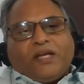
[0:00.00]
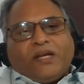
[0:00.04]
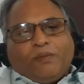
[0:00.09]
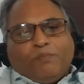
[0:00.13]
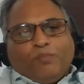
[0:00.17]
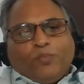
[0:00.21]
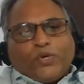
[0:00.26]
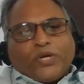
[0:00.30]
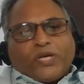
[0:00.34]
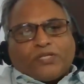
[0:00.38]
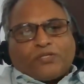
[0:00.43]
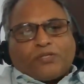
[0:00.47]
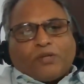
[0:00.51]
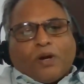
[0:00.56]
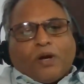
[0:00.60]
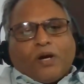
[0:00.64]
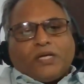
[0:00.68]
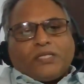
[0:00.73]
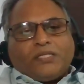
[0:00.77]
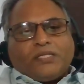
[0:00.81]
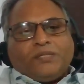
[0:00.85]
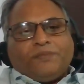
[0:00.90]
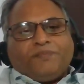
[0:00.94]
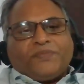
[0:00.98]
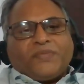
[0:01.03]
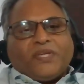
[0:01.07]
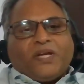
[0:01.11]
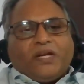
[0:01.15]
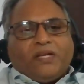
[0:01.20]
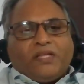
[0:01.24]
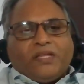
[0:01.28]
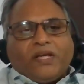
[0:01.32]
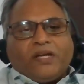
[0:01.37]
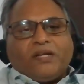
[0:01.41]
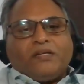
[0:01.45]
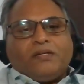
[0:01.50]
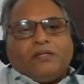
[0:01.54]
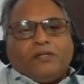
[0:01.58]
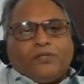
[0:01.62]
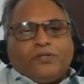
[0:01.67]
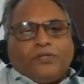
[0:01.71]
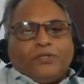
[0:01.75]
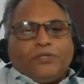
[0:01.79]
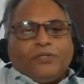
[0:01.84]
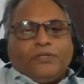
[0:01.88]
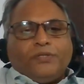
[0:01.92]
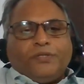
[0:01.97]
and then book a slot, and
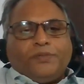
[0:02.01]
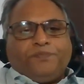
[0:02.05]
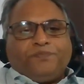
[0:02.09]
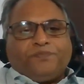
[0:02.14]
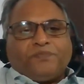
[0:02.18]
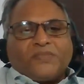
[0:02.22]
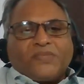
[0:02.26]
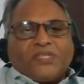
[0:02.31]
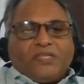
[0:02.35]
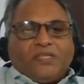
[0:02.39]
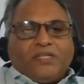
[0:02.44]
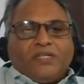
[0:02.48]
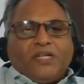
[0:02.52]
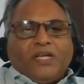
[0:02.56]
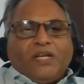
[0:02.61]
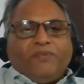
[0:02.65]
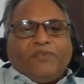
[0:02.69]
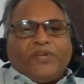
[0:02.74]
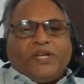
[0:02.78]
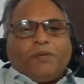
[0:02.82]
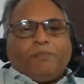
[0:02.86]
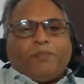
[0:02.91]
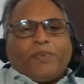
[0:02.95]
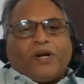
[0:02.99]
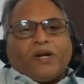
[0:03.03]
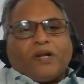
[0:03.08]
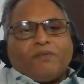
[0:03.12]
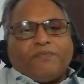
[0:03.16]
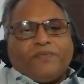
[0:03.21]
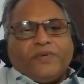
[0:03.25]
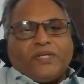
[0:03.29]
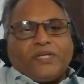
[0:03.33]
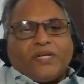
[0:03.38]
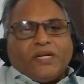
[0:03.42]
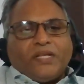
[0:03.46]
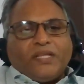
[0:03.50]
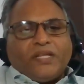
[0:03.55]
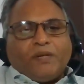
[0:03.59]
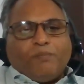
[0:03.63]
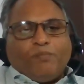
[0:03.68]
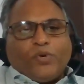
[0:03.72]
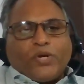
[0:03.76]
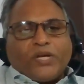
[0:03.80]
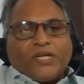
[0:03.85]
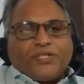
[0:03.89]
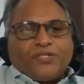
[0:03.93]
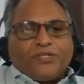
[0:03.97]
then go to the delivery part of it
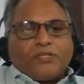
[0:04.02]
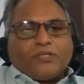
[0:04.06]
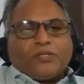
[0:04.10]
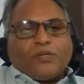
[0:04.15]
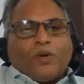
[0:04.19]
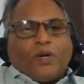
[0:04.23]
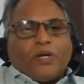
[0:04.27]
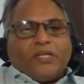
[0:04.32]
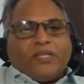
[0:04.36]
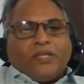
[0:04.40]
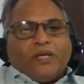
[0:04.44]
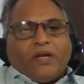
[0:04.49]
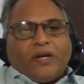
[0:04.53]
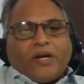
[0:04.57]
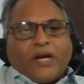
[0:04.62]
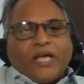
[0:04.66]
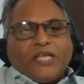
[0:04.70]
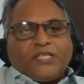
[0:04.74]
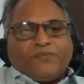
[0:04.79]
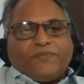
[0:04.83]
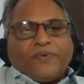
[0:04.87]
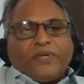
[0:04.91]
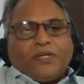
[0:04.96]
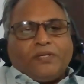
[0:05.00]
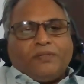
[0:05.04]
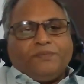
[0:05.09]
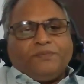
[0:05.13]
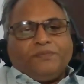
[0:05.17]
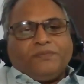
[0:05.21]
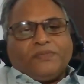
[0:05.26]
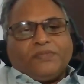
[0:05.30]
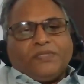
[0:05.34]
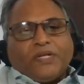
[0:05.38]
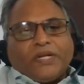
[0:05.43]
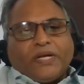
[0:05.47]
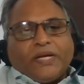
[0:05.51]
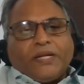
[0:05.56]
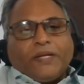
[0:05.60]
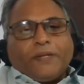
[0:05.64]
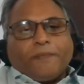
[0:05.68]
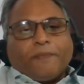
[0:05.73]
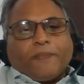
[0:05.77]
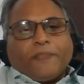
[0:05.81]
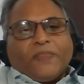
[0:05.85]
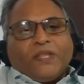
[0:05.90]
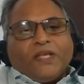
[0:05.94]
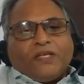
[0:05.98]
and then book a slot there as well,
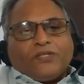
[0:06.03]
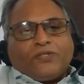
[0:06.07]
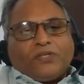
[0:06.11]
right?